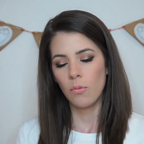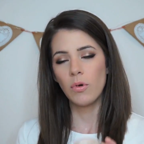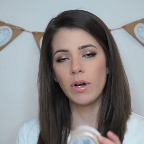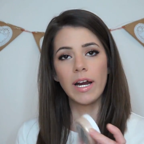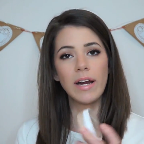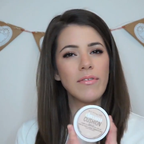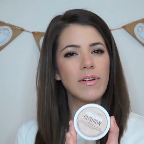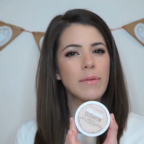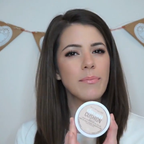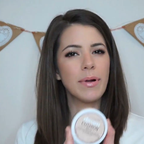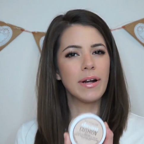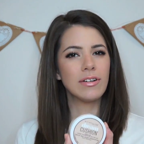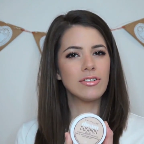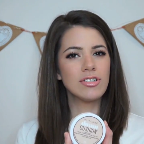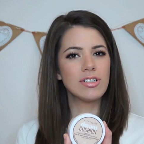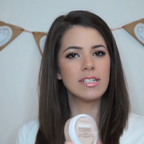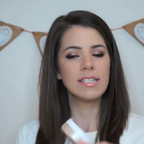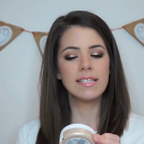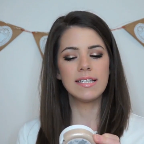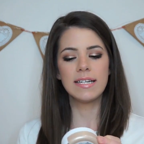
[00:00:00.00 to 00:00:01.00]
Would I
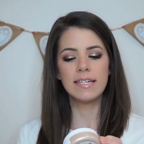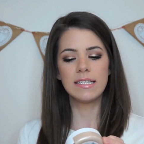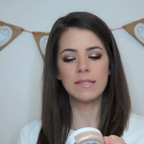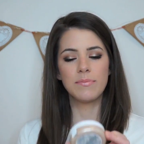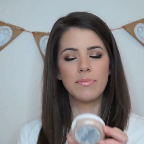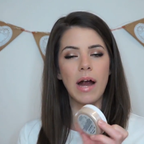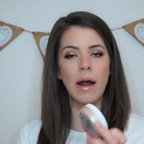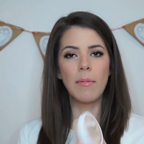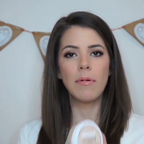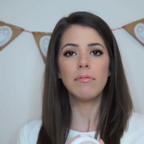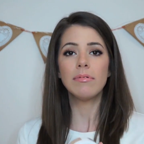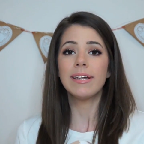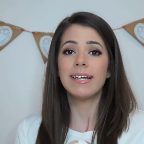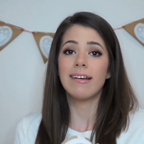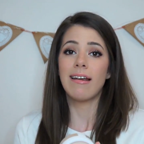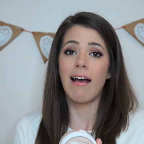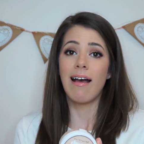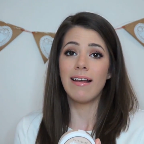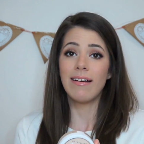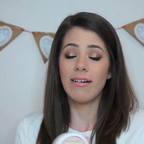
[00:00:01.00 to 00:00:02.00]
repurchase this? Probably
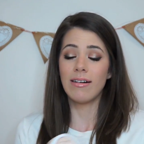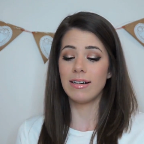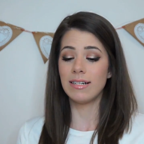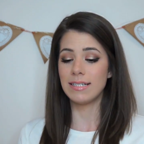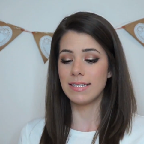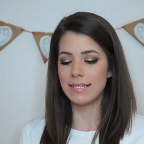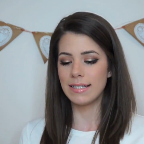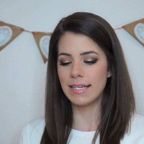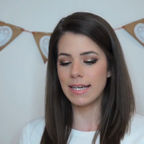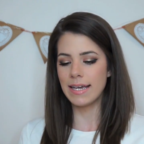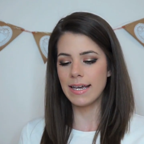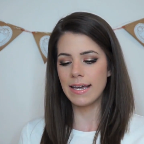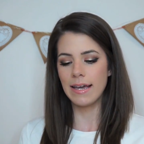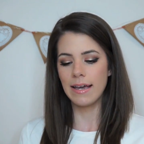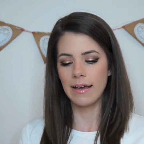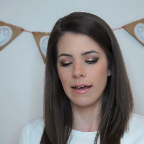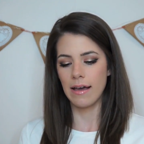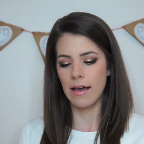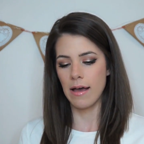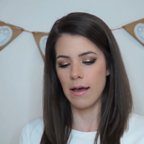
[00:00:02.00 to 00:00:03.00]
not, honestly.
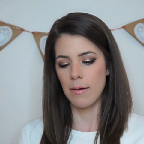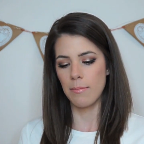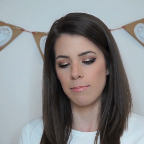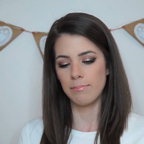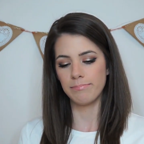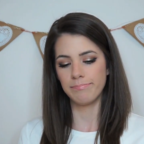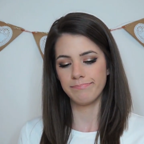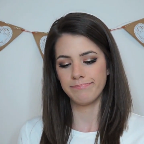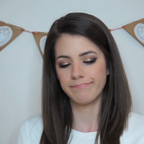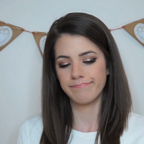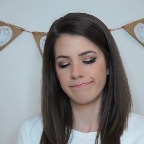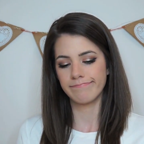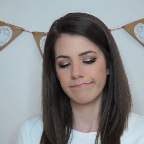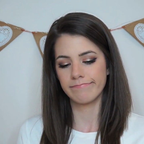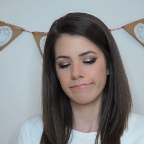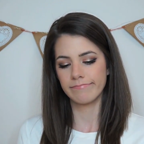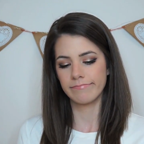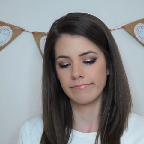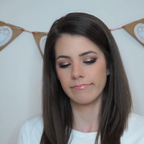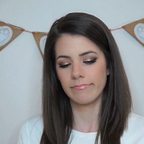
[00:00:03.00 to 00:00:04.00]

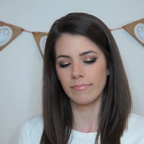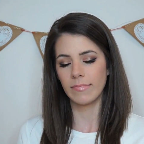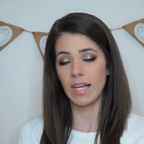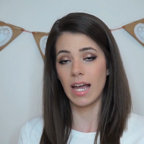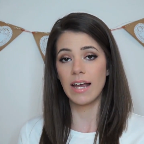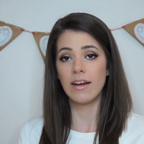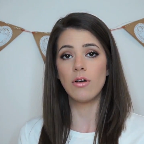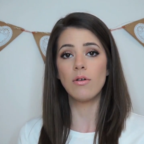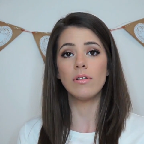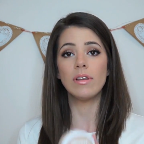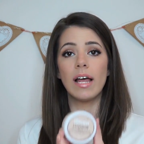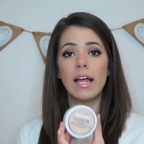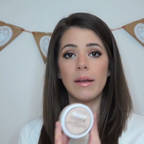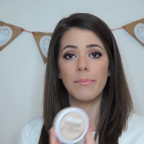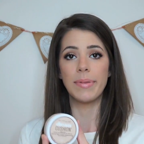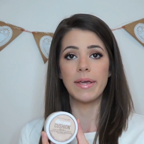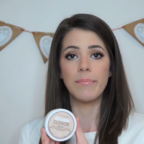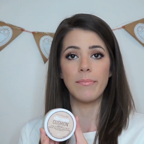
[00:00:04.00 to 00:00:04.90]
I know a lot of